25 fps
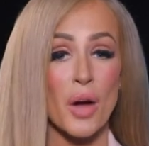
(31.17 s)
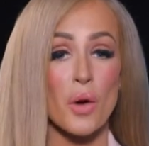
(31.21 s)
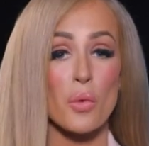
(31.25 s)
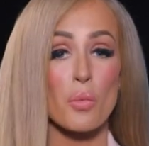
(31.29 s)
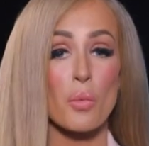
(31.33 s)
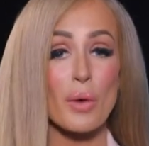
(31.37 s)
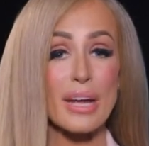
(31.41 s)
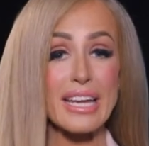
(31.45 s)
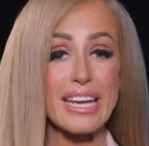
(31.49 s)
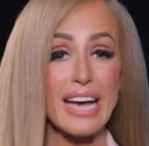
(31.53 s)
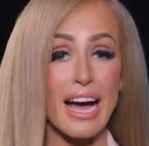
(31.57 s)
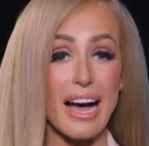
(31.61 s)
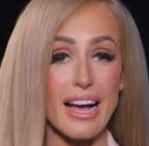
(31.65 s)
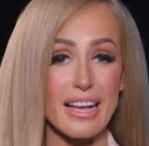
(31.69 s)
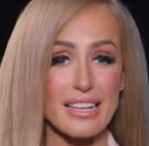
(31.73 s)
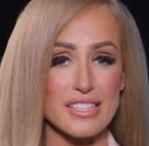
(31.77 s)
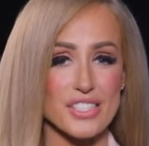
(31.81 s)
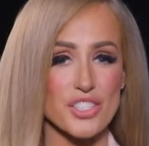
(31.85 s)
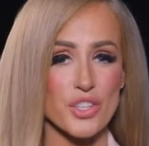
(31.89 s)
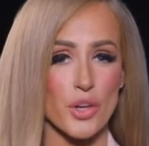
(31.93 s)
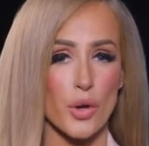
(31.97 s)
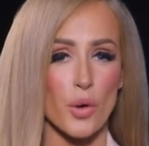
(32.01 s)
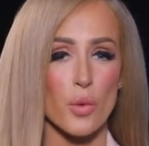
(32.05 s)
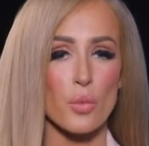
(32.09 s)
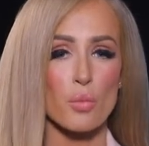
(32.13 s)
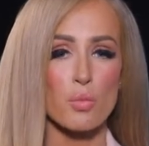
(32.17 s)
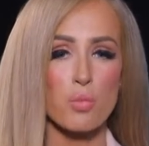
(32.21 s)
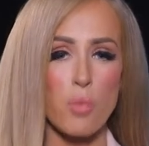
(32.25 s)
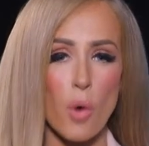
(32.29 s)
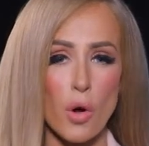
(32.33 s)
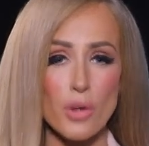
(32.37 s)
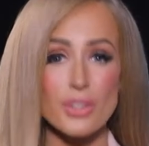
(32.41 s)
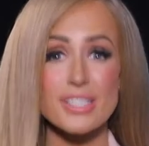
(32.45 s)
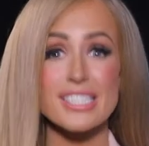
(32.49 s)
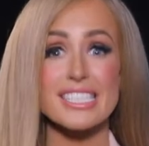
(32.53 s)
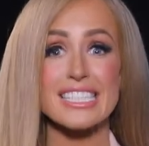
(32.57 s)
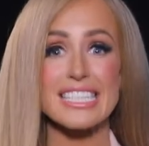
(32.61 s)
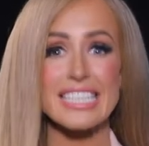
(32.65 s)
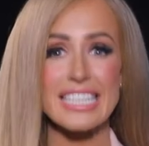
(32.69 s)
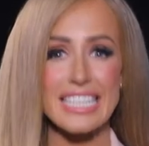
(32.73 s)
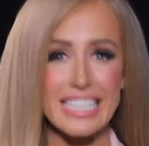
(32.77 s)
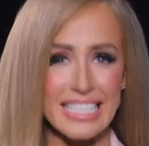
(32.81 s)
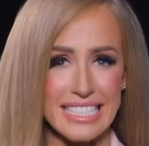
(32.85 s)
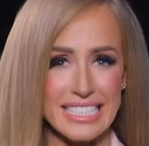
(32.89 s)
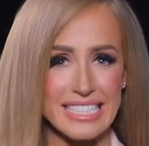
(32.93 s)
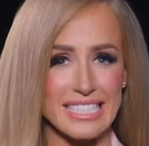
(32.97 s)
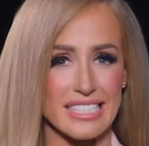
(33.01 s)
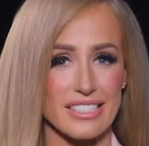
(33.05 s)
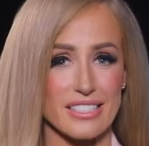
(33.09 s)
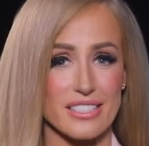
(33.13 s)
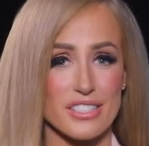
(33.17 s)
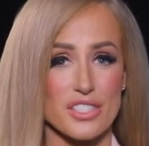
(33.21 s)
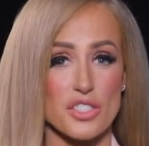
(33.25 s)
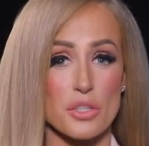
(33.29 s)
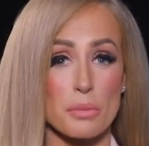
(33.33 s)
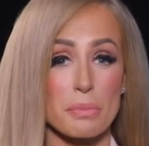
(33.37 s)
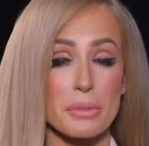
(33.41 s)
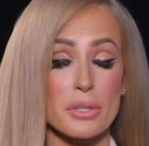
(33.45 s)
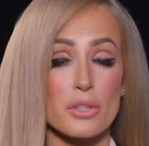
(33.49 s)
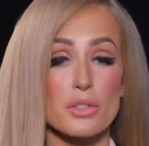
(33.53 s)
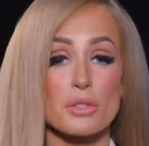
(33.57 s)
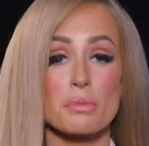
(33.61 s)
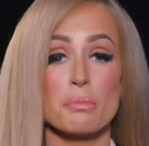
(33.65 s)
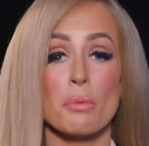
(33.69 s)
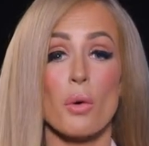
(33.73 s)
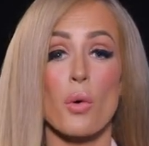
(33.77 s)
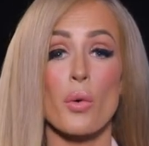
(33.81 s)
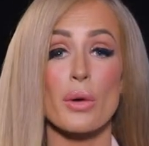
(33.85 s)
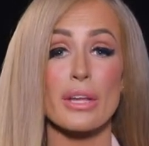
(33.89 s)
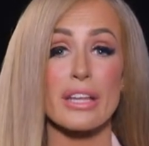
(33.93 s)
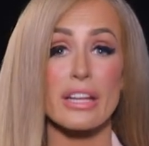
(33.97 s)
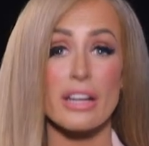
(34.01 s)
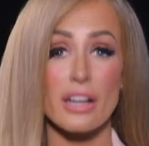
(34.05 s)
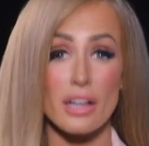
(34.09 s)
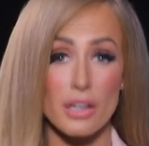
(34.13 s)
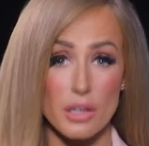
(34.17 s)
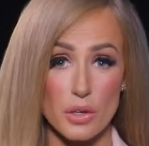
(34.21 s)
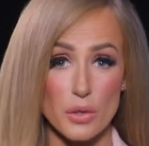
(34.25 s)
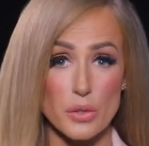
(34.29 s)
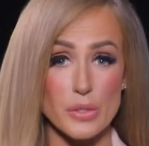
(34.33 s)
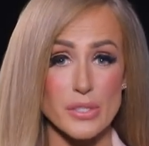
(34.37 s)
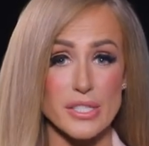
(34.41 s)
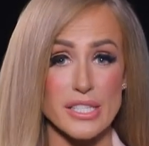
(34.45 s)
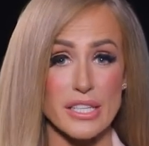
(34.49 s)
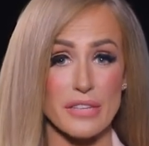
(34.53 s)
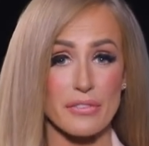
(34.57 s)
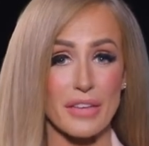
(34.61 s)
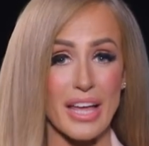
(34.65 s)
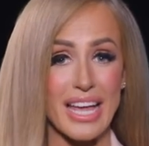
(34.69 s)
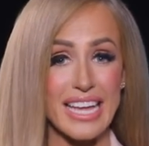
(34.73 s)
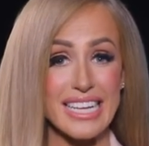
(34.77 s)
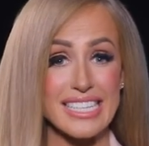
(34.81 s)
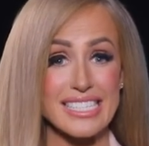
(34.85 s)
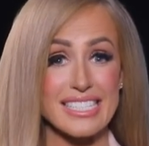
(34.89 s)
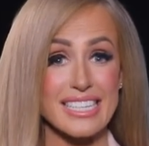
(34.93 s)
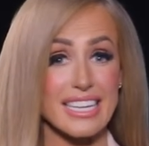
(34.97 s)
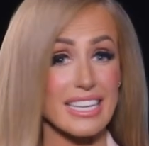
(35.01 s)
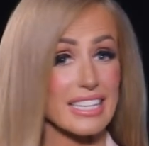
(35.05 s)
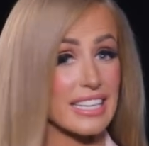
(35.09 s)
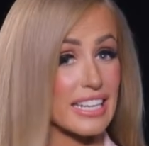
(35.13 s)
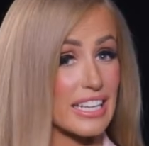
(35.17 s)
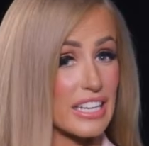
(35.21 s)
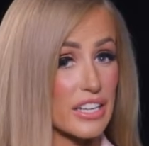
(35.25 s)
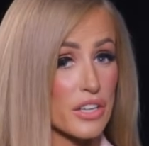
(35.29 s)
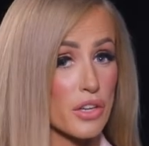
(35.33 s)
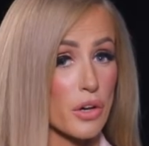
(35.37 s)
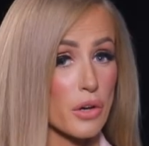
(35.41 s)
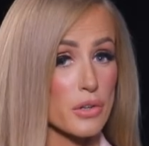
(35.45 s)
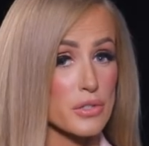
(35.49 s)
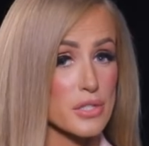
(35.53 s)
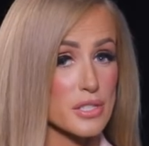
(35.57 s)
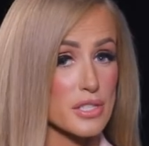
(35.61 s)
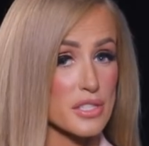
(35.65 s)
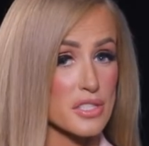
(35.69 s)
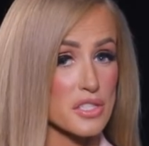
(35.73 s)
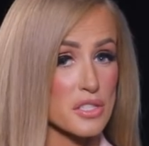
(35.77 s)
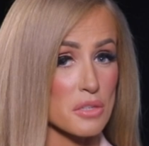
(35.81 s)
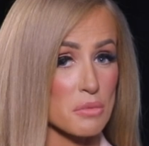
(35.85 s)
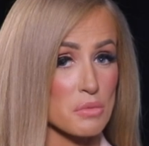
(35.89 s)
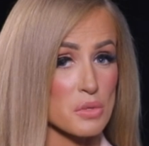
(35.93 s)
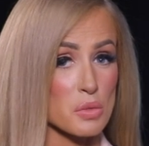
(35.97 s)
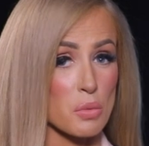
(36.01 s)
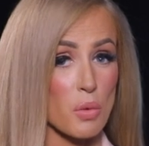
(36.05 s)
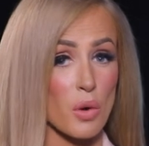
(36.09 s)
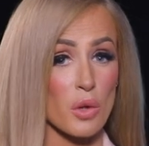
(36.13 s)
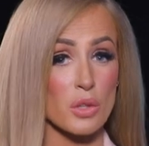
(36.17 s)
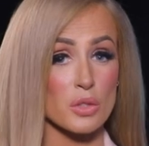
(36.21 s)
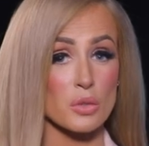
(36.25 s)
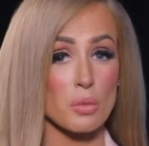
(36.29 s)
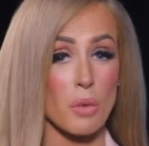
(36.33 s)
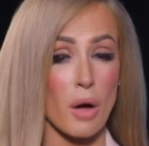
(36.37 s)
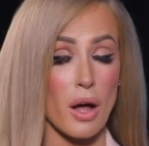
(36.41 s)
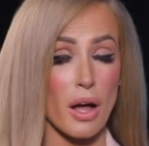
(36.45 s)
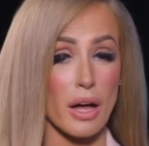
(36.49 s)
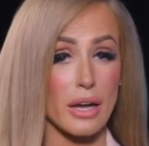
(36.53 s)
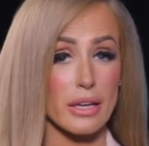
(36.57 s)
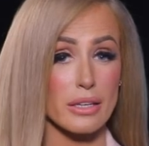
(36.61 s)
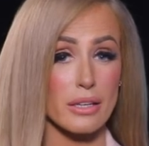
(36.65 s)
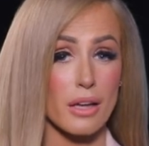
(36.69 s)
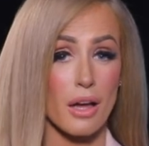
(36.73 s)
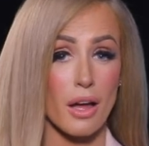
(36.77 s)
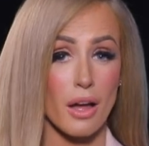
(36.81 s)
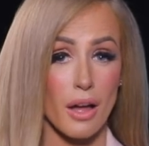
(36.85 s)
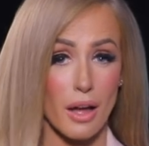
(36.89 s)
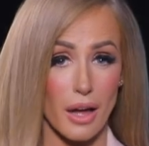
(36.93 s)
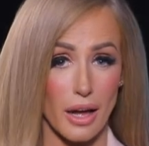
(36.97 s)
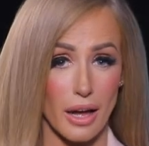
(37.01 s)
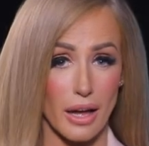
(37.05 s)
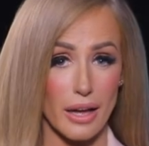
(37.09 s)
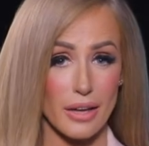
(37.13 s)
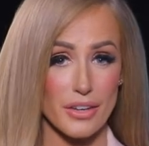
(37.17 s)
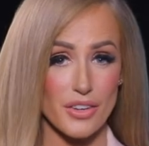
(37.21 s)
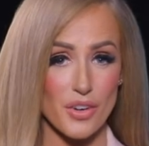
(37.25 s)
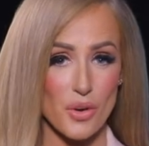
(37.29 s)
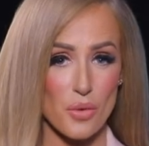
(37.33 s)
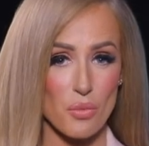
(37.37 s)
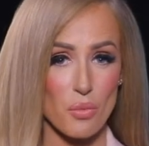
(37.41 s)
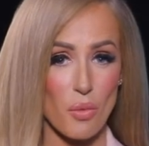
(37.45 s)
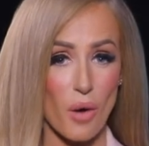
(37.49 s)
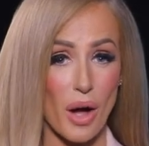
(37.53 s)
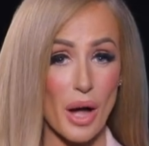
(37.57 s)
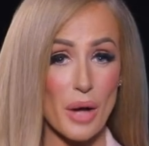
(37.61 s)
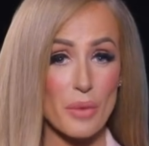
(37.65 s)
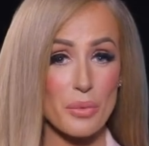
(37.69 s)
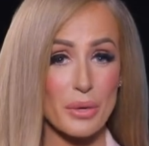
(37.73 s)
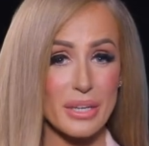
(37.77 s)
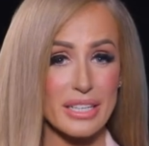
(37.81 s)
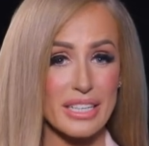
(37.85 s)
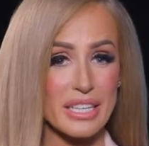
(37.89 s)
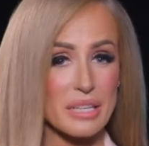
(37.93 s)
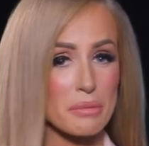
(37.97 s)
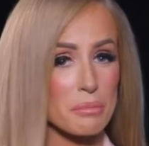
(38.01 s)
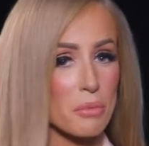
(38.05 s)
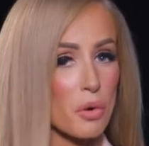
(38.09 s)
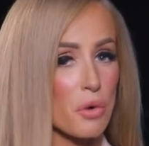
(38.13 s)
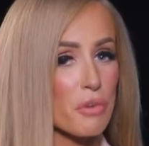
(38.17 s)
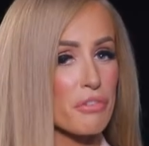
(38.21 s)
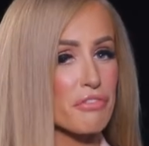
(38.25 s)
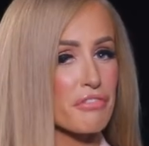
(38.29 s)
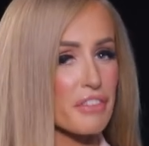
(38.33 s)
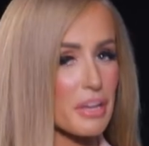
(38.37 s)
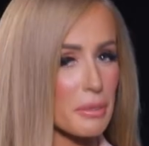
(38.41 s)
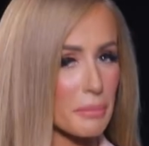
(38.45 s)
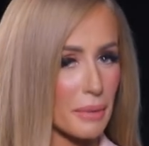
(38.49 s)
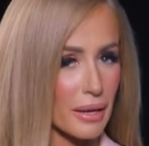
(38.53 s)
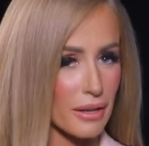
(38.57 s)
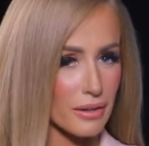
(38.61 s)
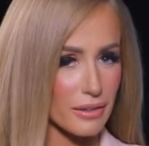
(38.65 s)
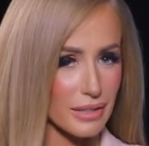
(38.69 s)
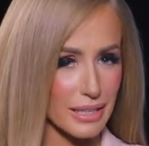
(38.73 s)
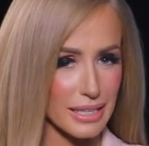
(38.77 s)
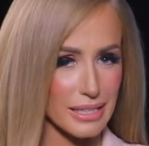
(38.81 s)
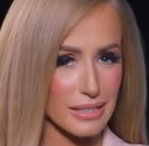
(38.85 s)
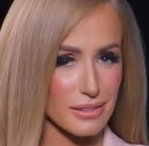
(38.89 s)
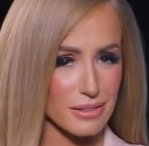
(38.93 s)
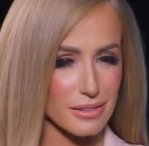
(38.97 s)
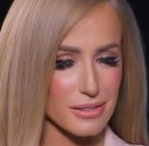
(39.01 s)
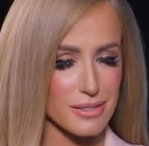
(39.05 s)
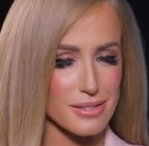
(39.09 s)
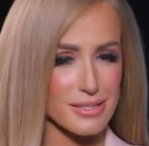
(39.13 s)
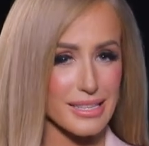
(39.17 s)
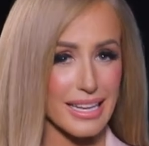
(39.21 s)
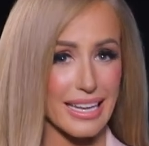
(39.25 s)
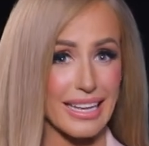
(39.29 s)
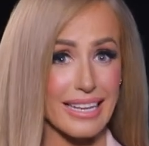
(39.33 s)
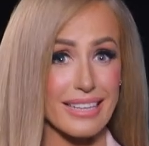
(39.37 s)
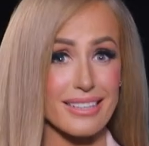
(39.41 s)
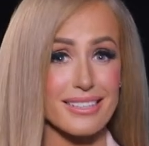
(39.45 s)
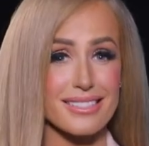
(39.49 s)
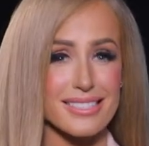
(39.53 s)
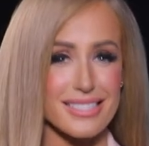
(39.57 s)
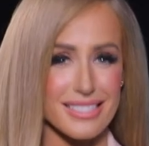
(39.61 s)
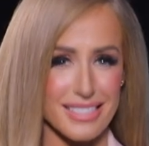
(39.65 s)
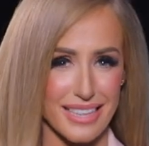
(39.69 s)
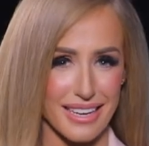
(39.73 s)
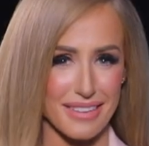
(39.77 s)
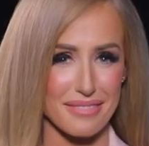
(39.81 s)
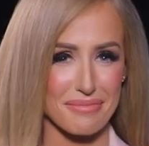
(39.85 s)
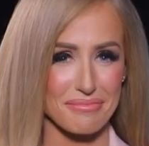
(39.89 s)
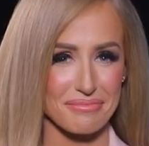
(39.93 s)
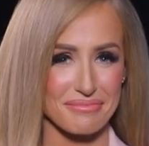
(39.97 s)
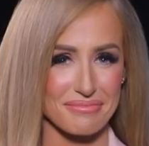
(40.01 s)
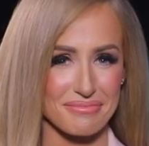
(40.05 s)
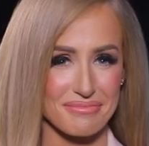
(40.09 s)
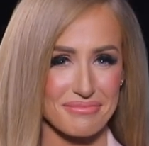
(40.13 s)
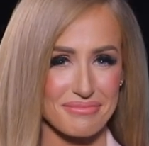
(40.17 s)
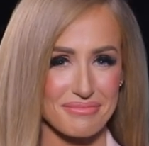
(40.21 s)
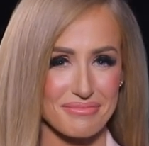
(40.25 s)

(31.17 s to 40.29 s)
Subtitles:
we ask her what's needed to build more inclusive tech ecosystems worldwide and why we need more female leaders in STEM.